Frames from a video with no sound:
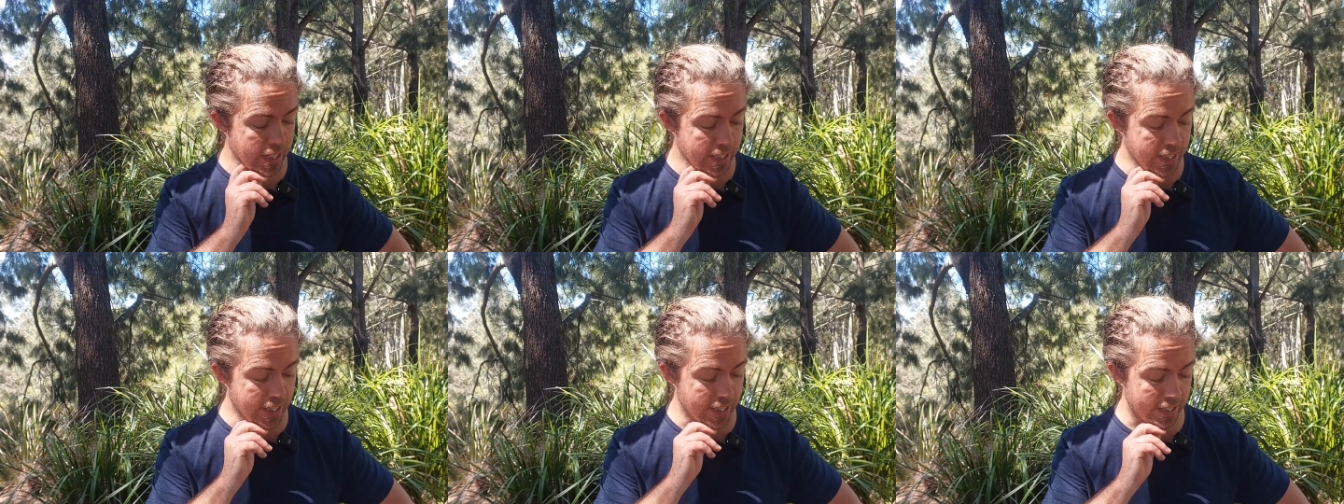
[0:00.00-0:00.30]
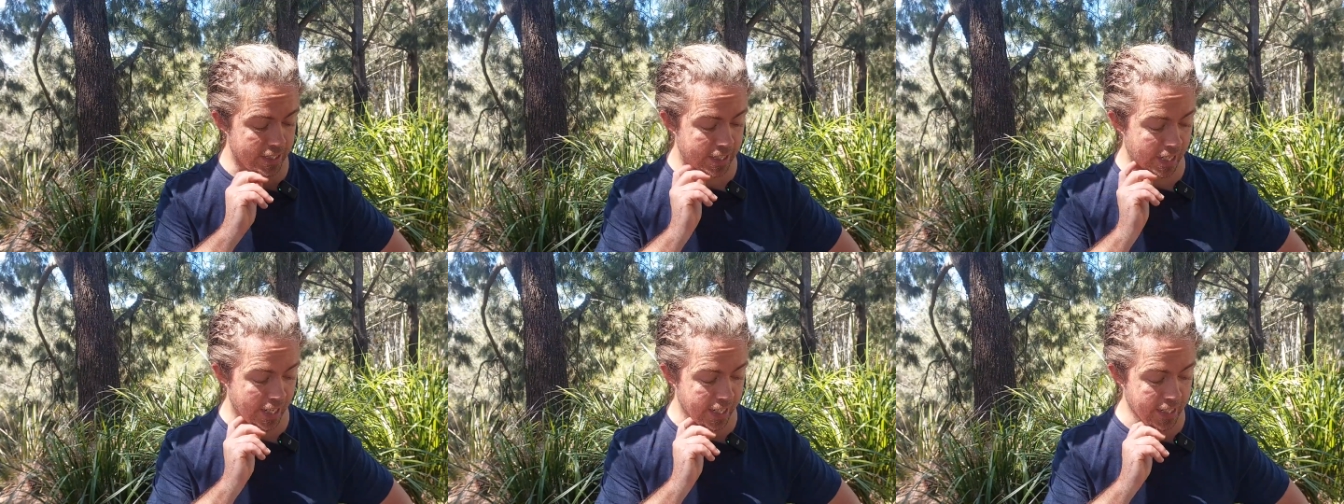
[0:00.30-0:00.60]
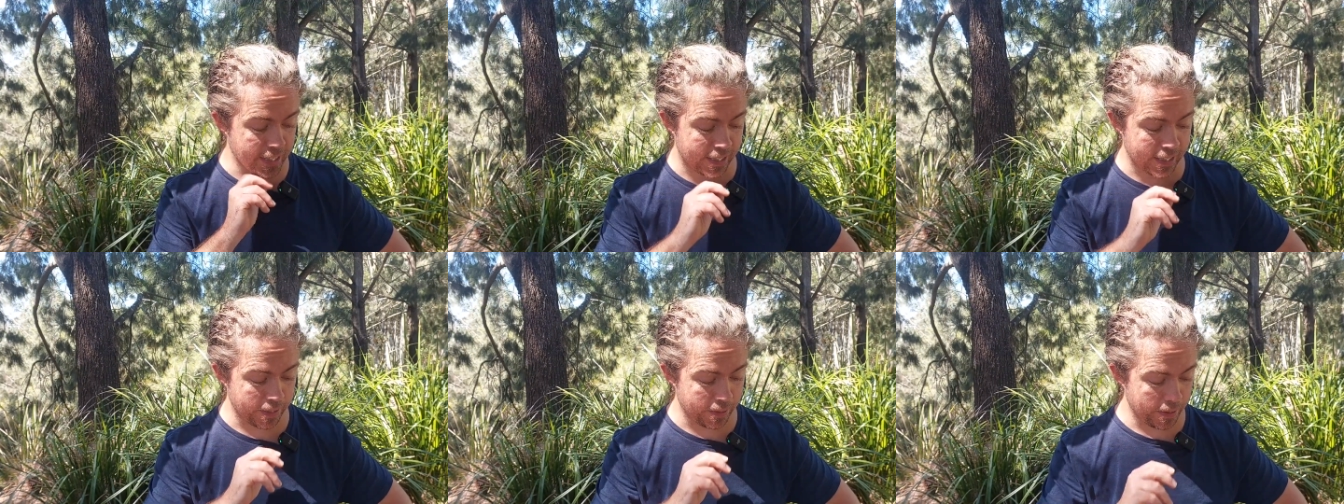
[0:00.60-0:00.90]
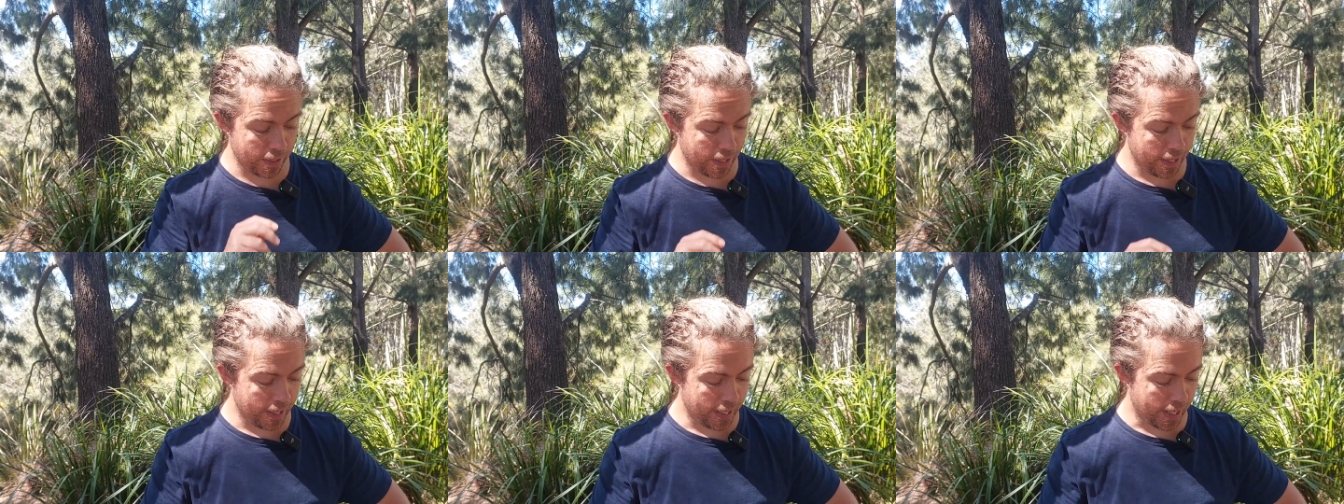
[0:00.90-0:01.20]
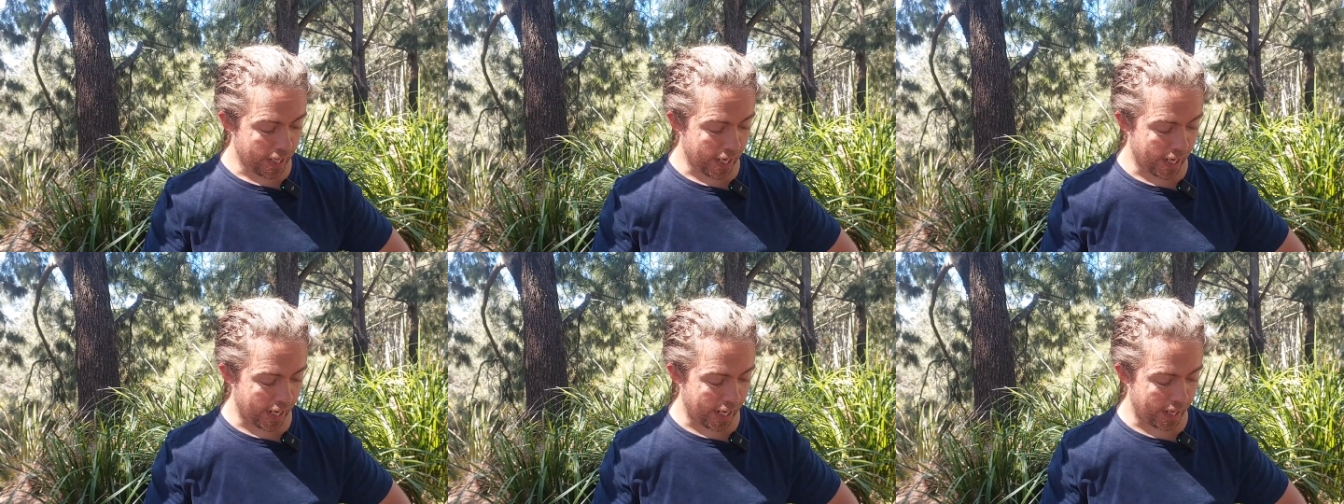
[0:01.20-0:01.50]
these days
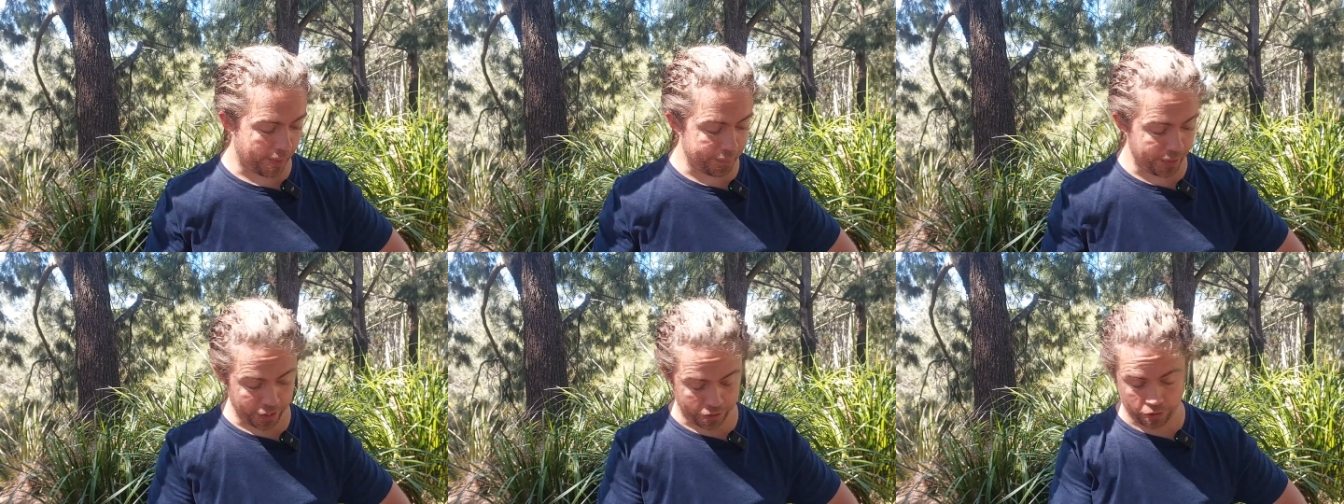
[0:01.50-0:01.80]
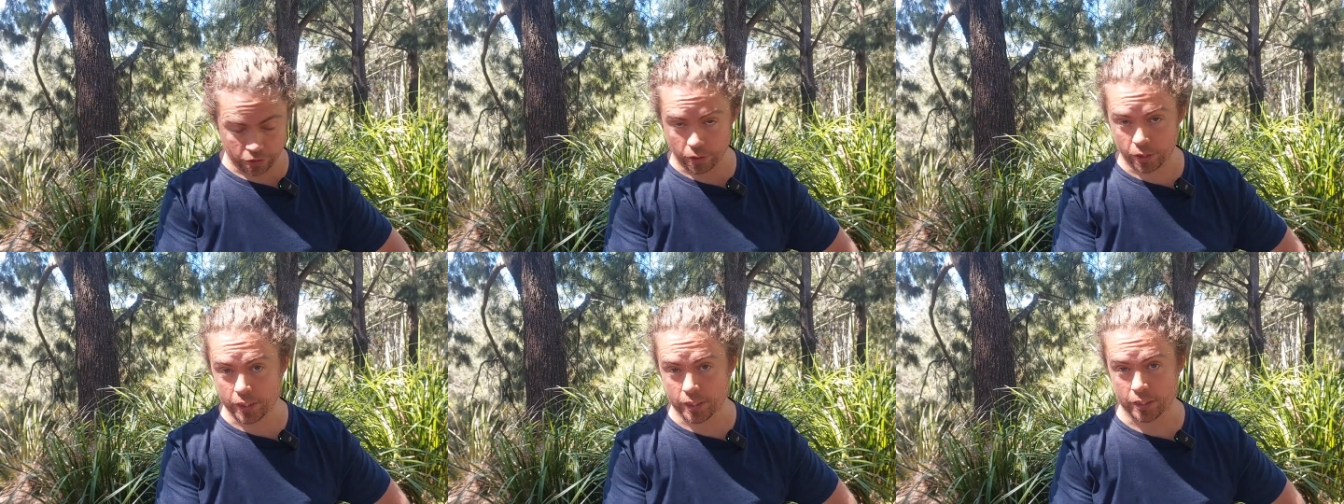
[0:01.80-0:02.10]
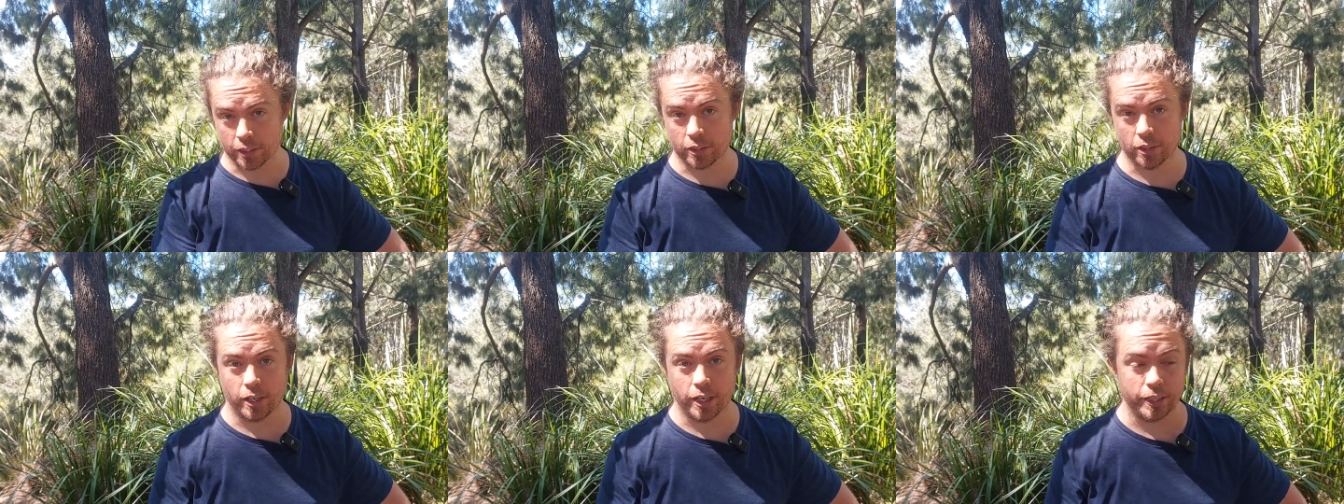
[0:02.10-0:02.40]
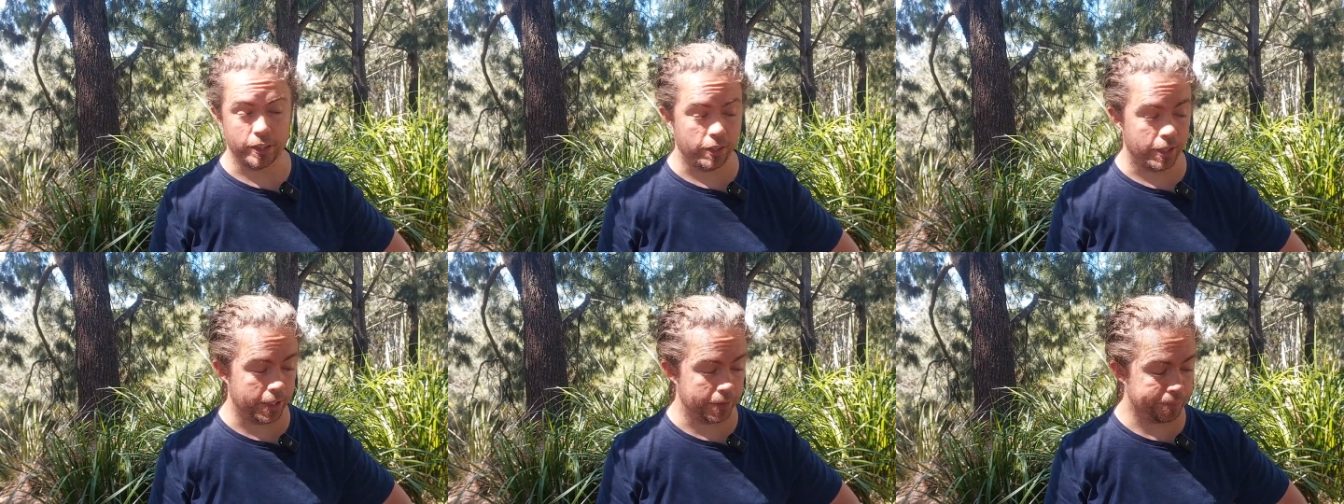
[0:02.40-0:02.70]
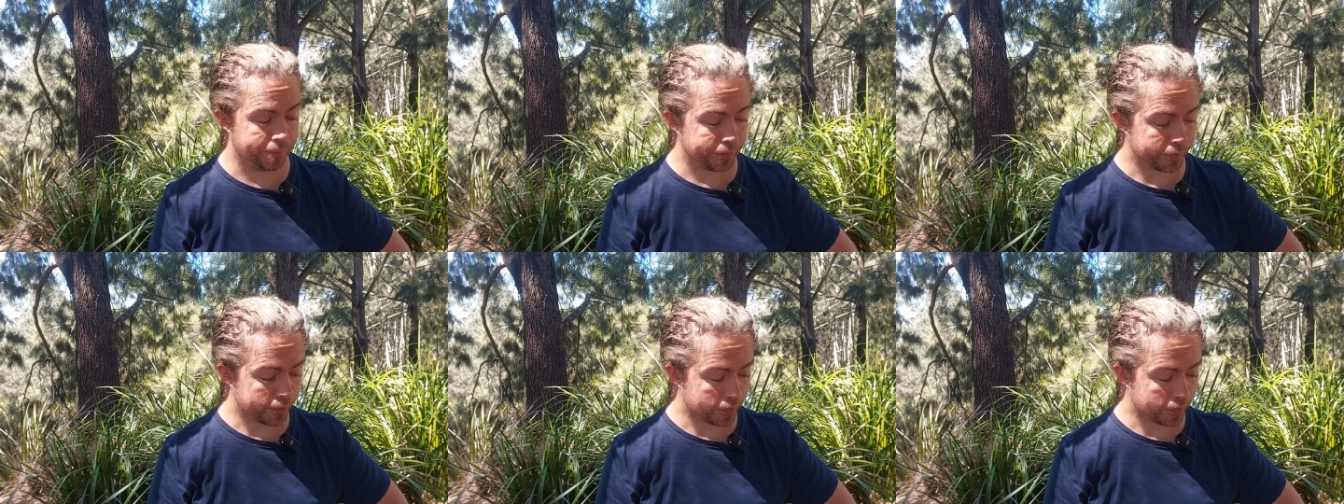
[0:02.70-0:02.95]
that's not in the guideline.